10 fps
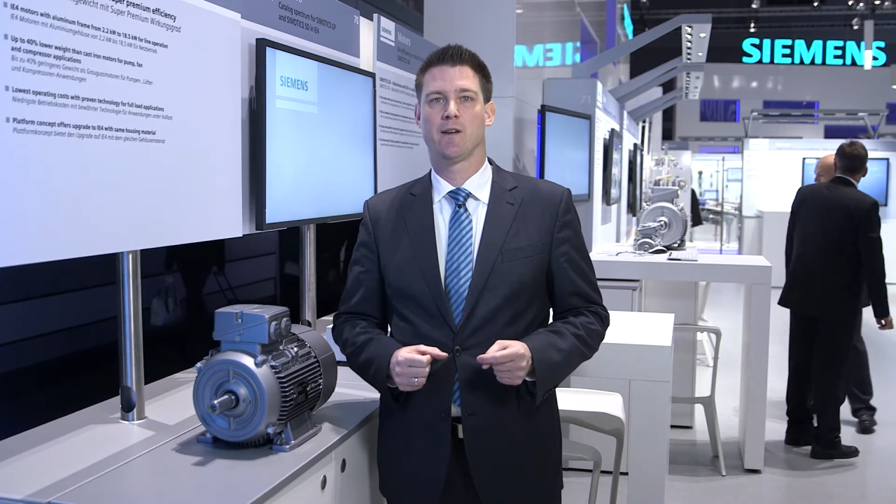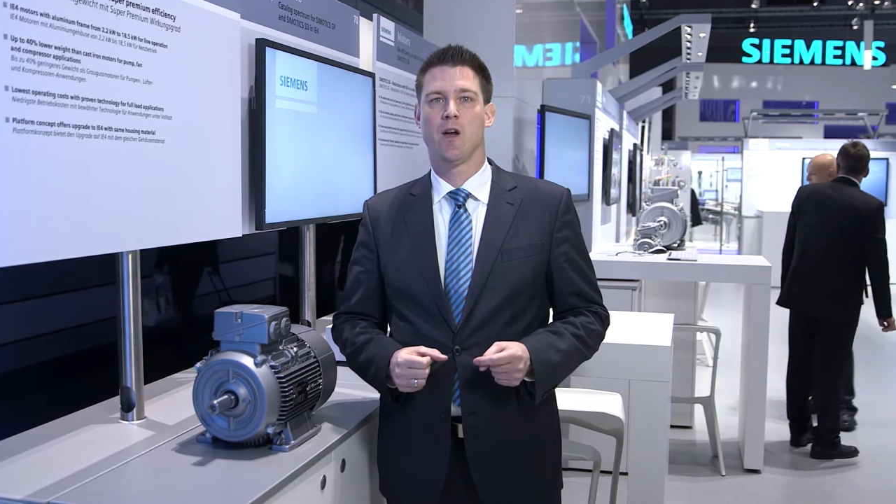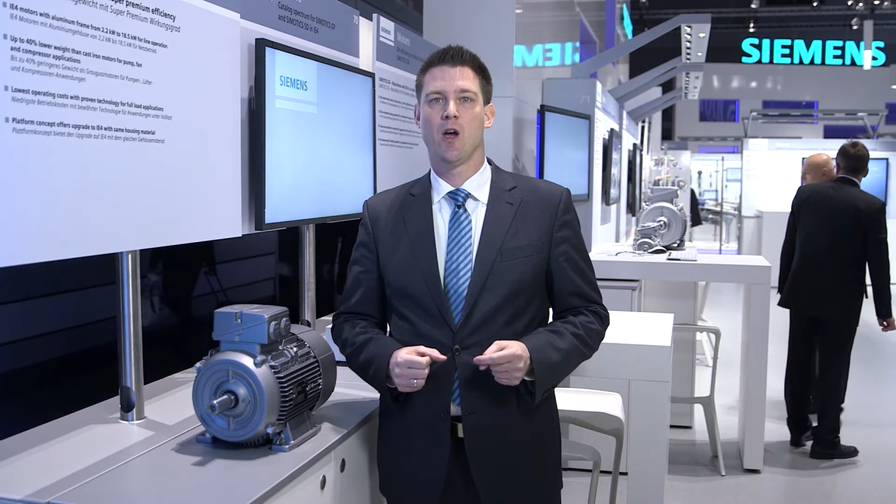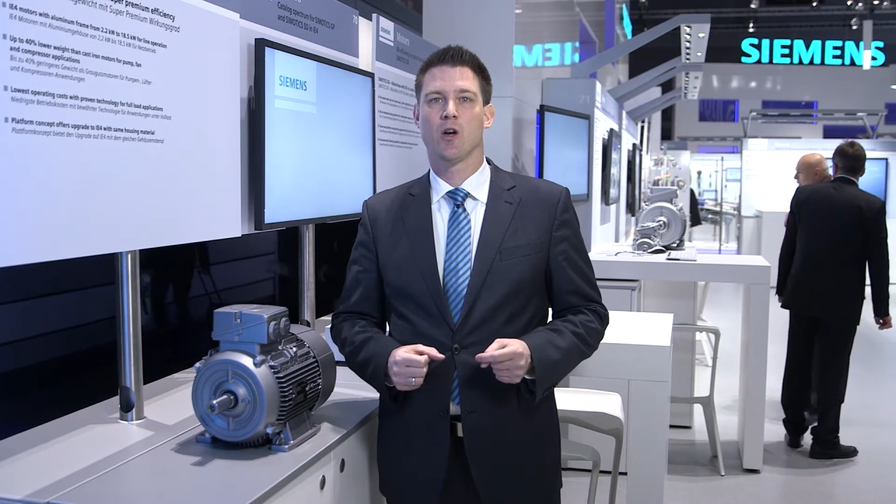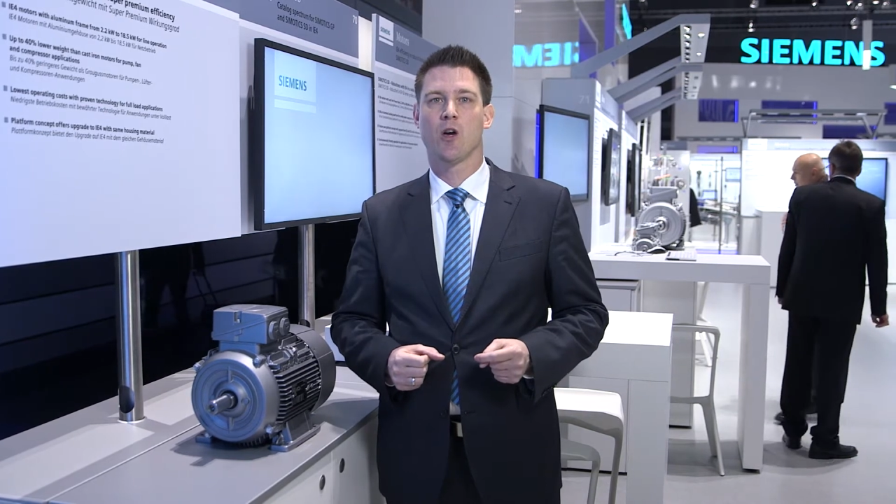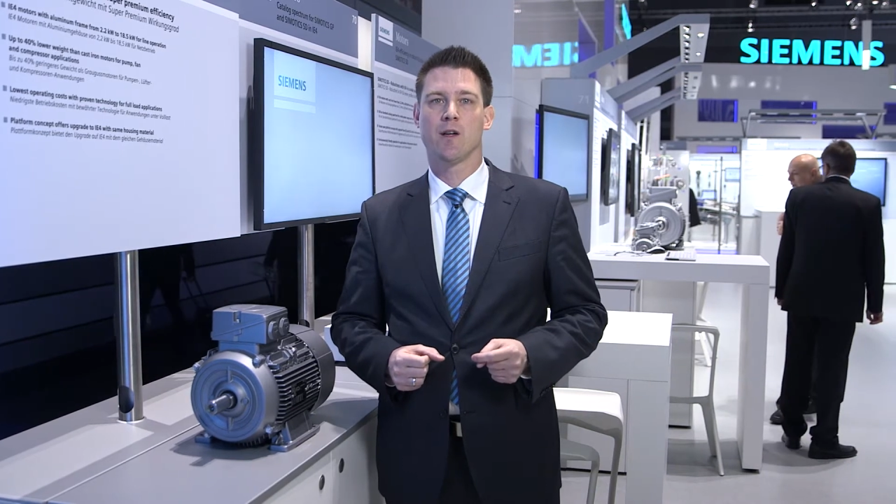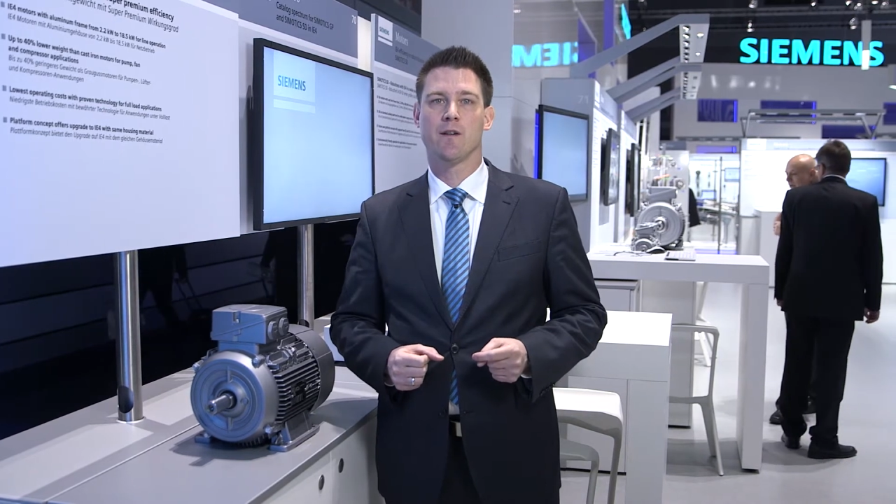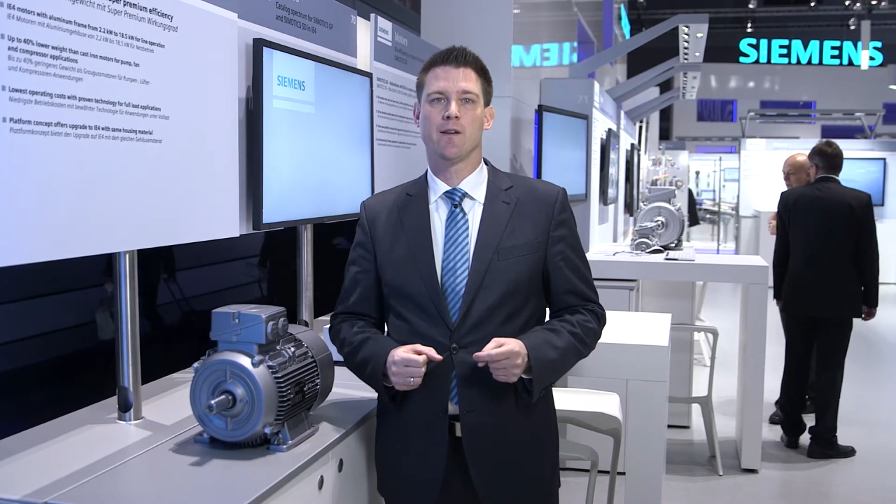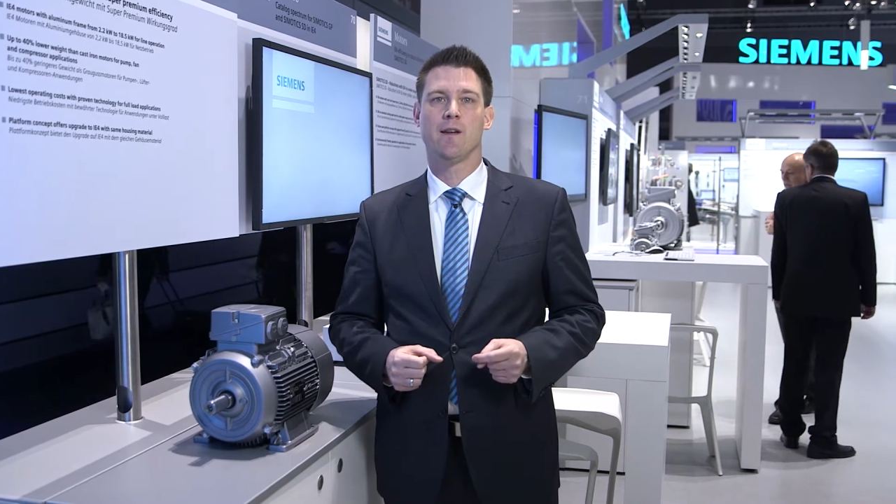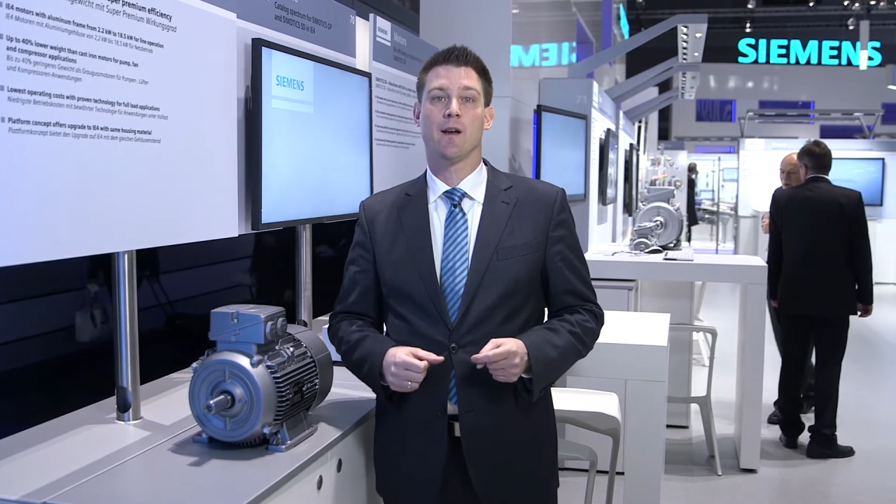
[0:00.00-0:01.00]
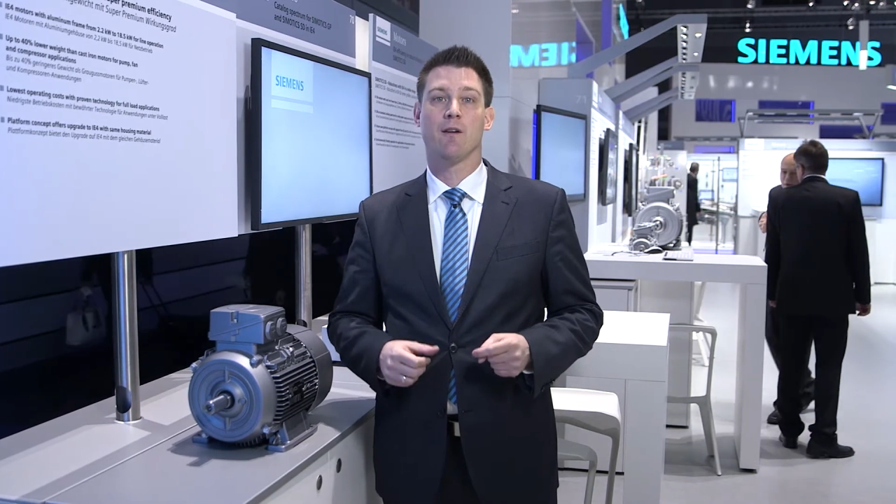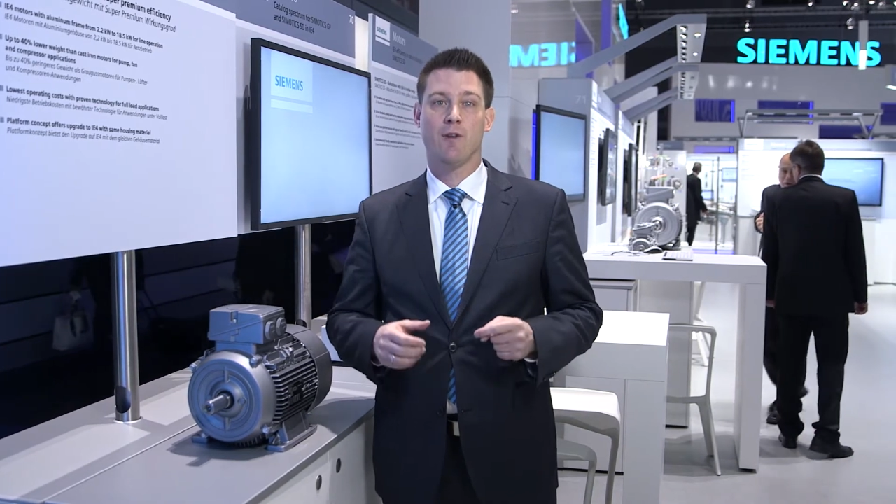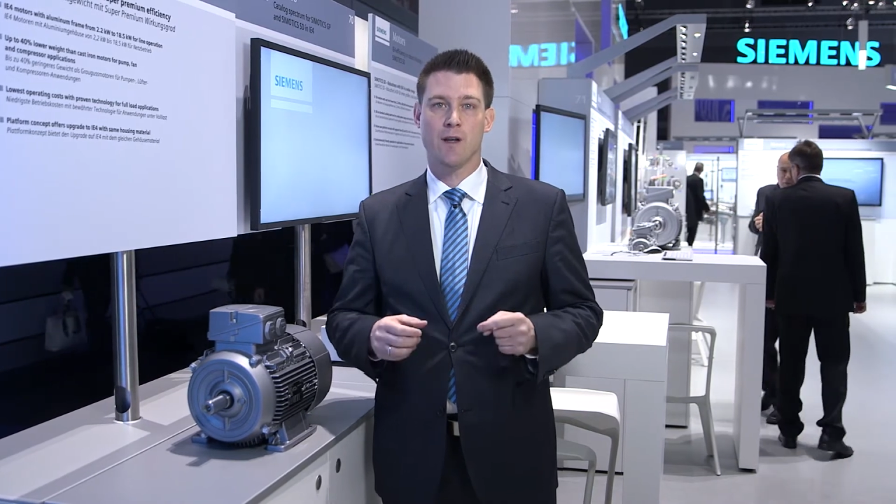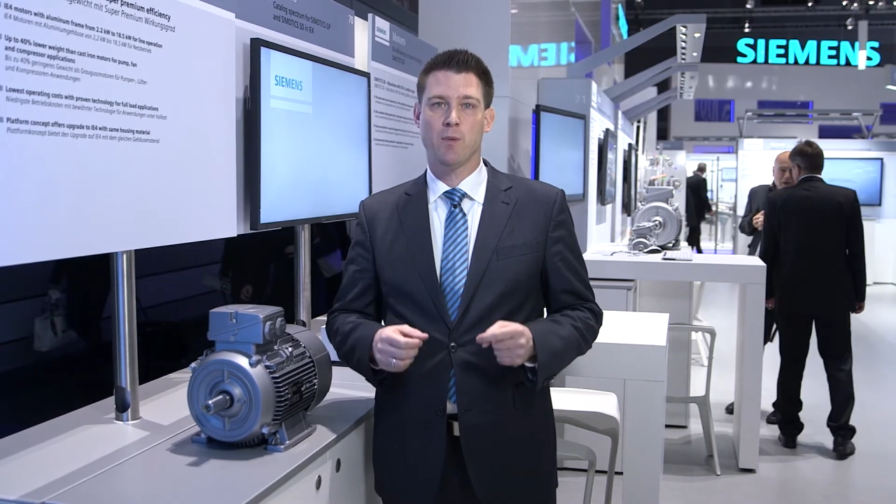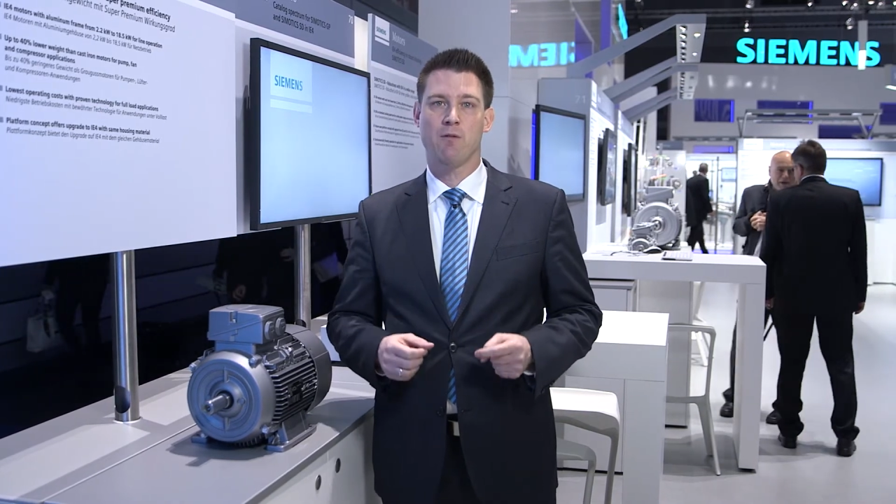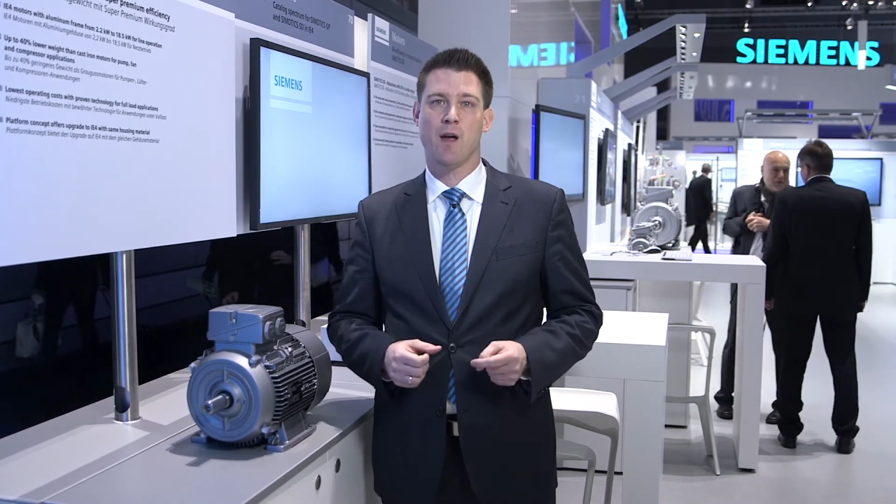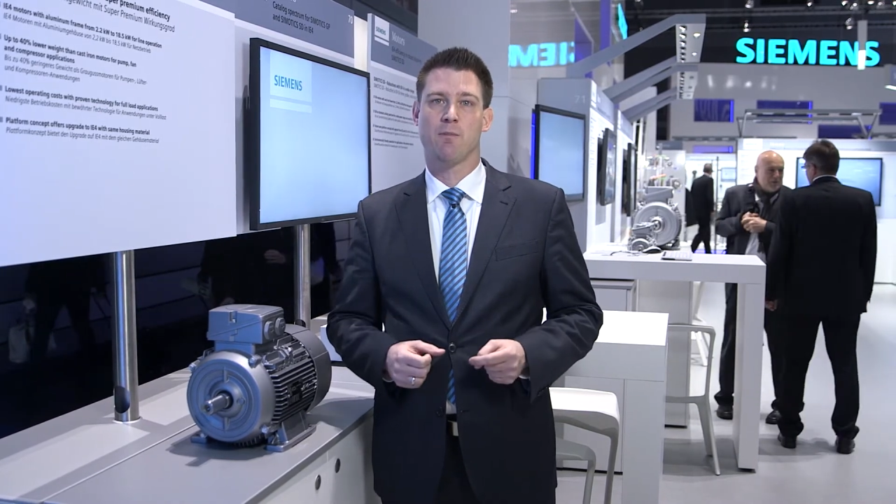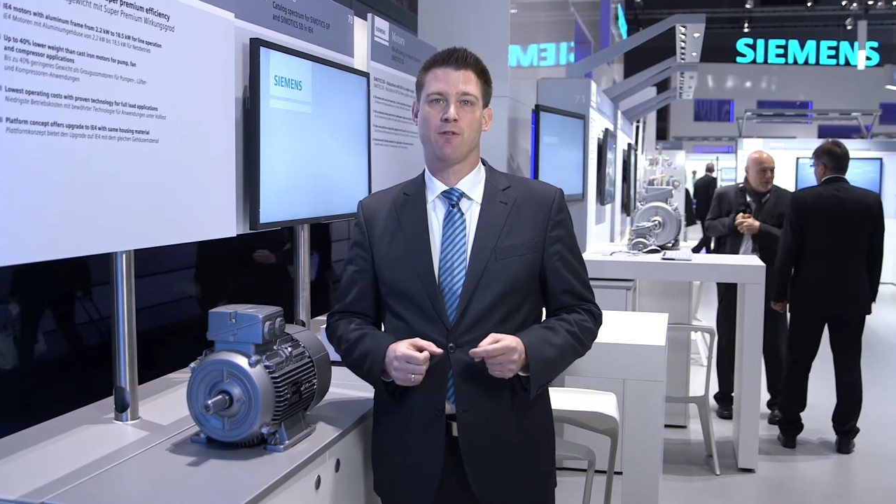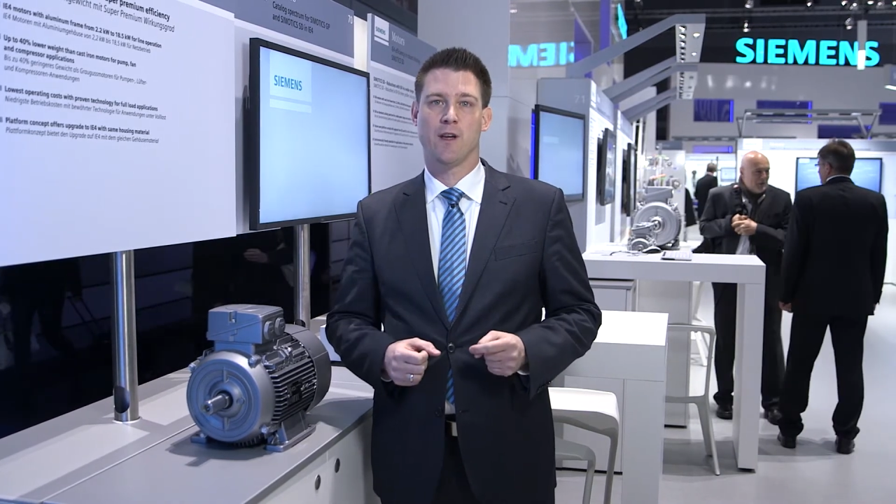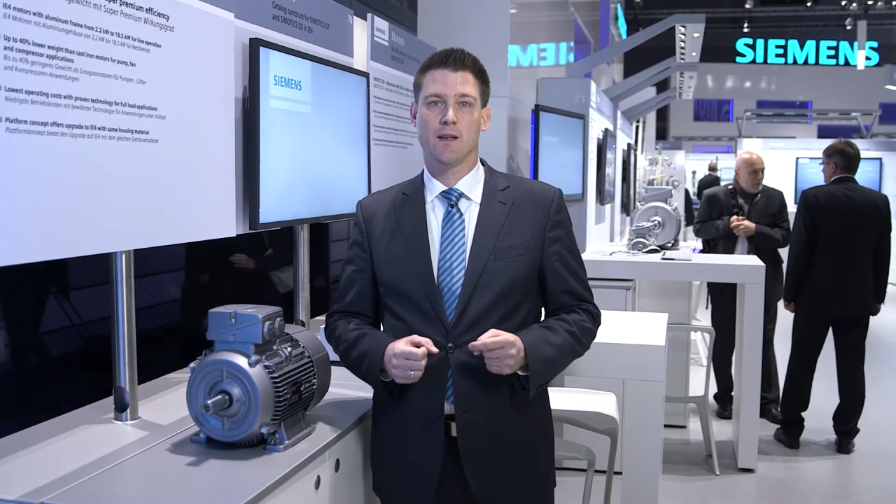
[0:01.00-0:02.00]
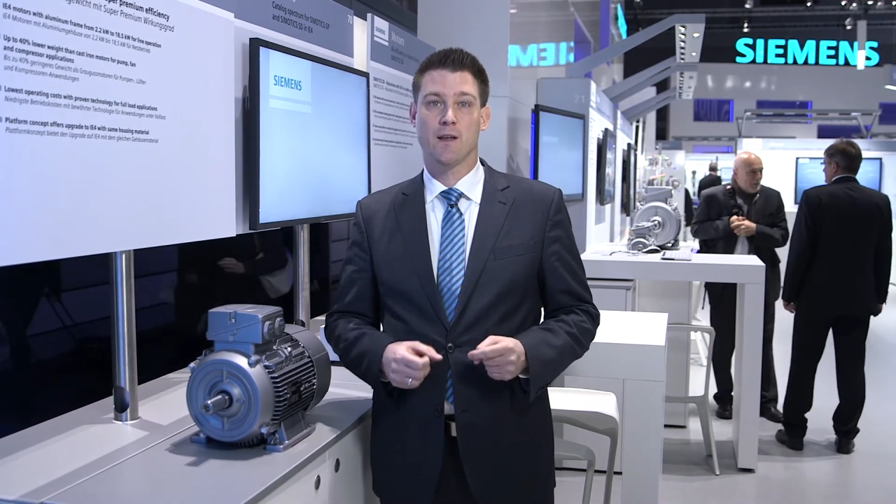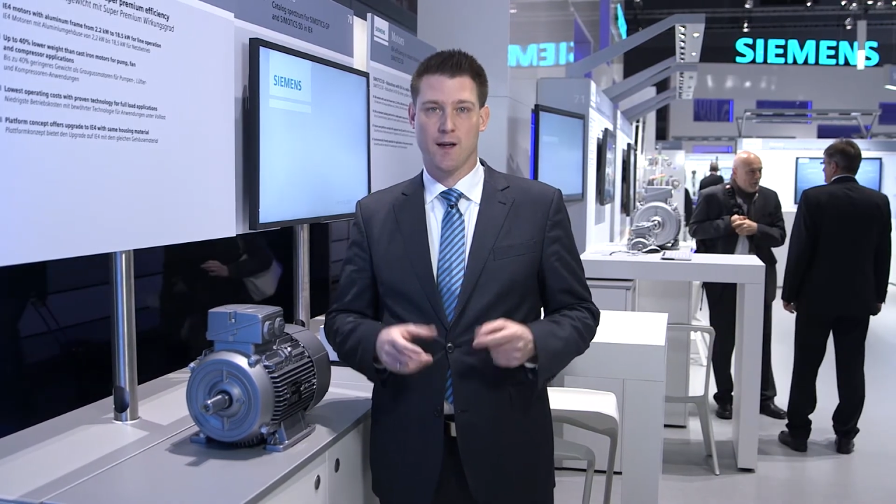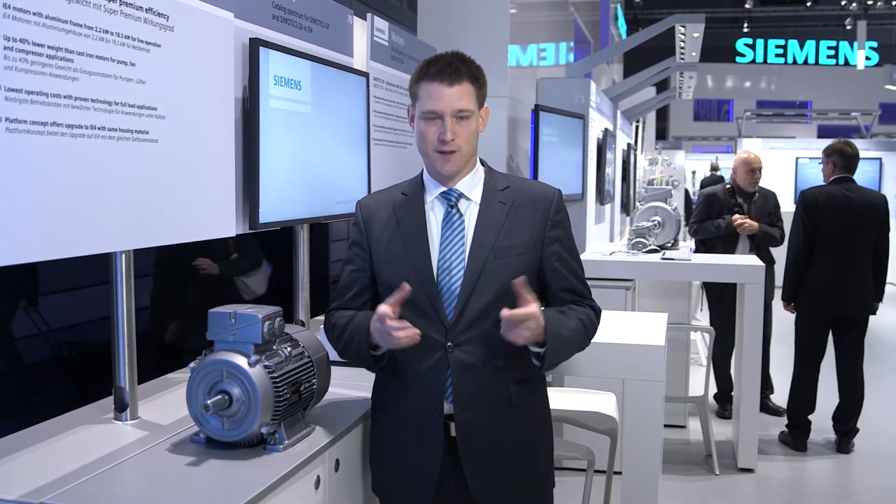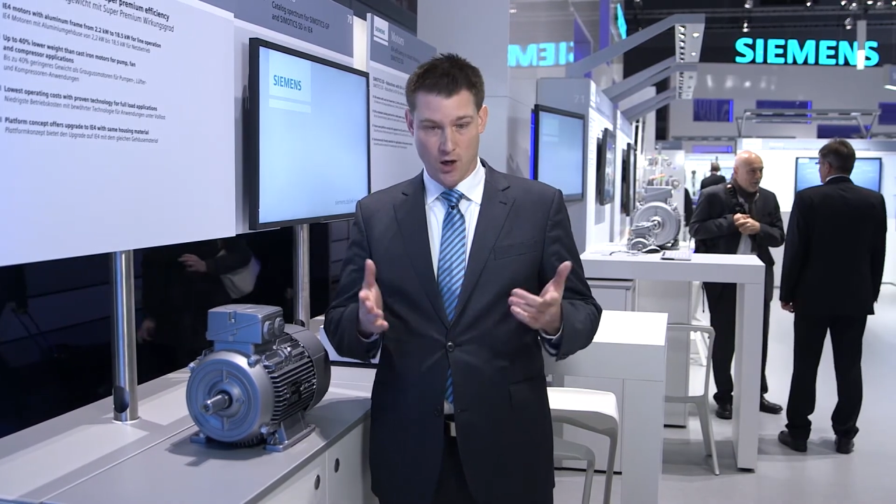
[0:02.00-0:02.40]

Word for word: you are clearly investing to boost your